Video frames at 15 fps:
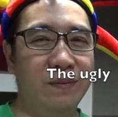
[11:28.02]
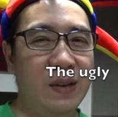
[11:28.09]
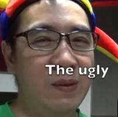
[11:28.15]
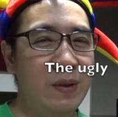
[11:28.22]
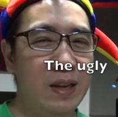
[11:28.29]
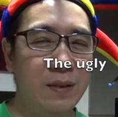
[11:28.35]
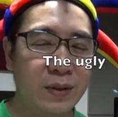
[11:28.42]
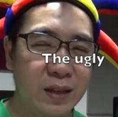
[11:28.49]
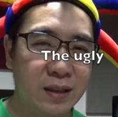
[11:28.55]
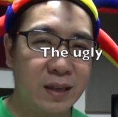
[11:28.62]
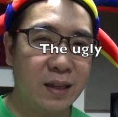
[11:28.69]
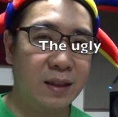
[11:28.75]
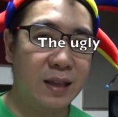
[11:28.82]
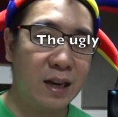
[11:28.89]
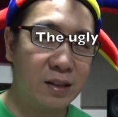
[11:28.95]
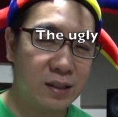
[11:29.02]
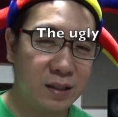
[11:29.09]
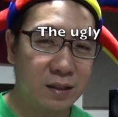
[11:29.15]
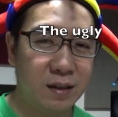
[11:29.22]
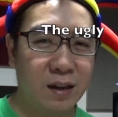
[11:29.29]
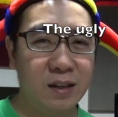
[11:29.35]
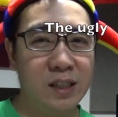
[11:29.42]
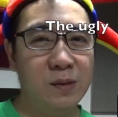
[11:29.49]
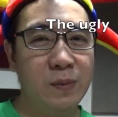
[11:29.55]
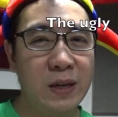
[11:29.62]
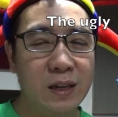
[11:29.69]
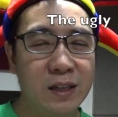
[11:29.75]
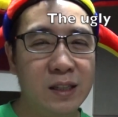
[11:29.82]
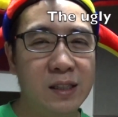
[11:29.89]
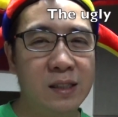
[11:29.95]
maybe even $10,000
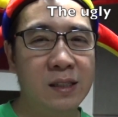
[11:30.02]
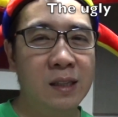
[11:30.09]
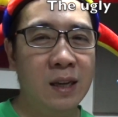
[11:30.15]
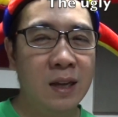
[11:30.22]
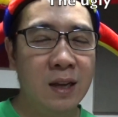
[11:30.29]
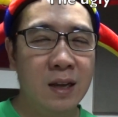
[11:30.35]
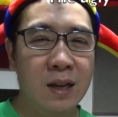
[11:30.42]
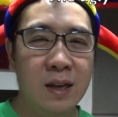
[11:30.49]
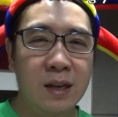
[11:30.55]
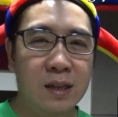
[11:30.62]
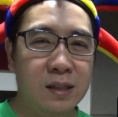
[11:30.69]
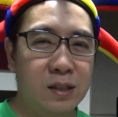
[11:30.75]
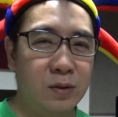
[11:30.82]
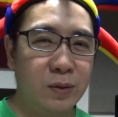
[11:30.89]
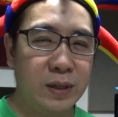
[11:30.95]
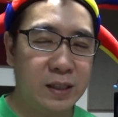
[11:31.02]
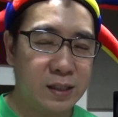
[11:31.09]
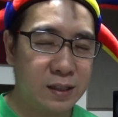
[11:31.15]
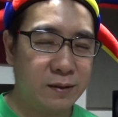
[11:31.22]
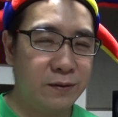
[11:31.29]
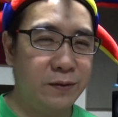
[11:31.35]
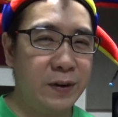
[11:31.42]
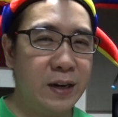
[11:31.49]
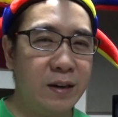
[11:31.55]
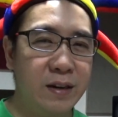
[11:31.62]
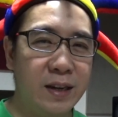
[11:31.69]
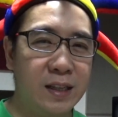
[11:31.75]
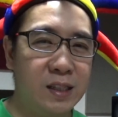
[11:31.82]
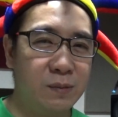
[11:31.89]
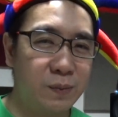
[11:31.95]
speakers. So it's a
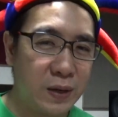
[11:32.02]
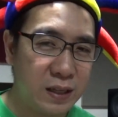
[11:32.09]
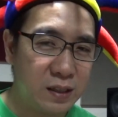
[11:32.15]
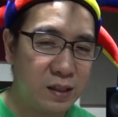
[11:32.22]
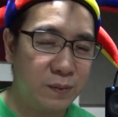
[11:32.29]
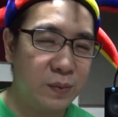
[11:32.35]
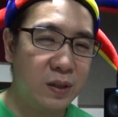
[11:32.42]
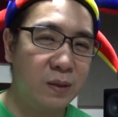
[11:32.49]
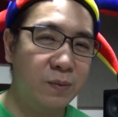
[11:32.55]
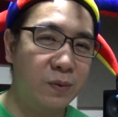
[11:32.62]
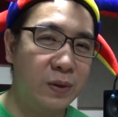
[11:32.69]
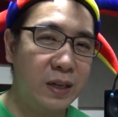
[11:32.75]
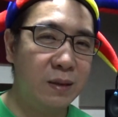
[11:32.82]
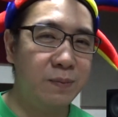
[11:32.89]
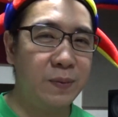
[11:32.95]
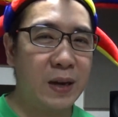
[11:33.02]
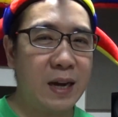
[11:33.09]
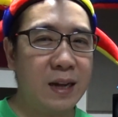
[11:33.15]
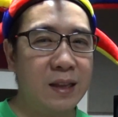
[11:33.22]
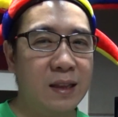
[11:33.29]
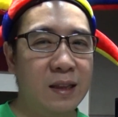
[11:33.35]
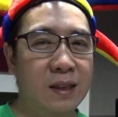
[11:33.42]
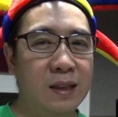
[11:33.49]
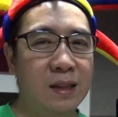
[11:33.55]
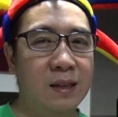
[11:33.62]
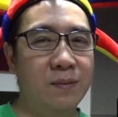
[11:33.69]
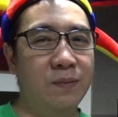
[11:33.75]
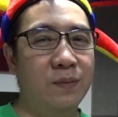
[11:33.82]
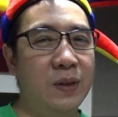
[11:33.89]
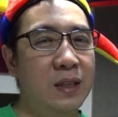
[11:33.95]
very expensive upgrade path,
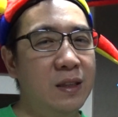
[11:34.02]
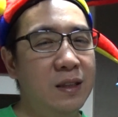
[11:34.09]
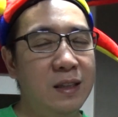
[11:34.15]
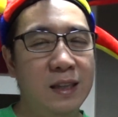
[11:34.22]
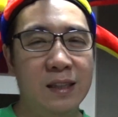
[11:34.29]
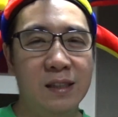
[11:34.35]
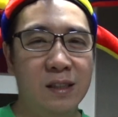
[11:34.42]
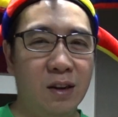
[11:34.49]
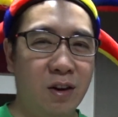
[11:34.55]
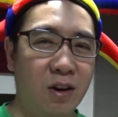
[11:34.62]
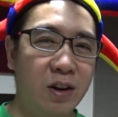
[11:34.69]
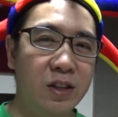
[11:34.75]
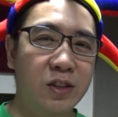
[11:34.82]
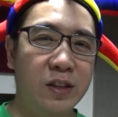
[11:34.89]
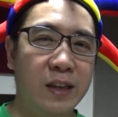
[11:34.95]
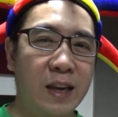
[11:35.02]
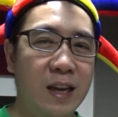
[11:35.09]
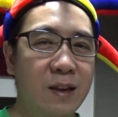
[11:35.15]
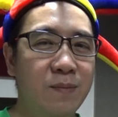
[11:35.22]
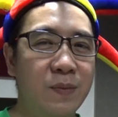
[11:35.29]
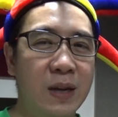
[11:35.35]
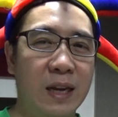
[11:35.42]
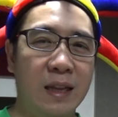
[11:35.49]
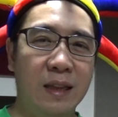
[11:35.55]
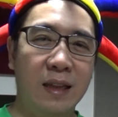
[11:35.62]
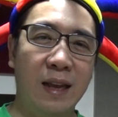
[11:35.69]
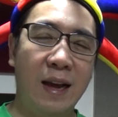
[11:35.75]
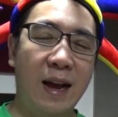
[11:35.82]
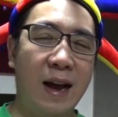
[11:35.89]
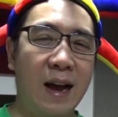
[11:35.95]
but it's the audio game
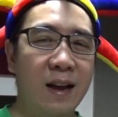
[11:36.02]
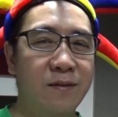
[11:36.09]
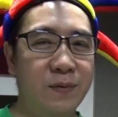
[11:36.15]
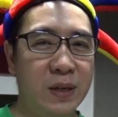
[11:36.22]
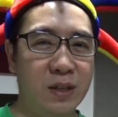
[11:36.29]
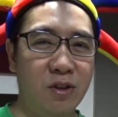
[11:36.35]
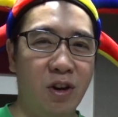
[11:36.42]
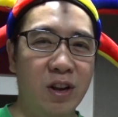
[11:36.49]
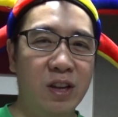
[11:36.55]
and I've been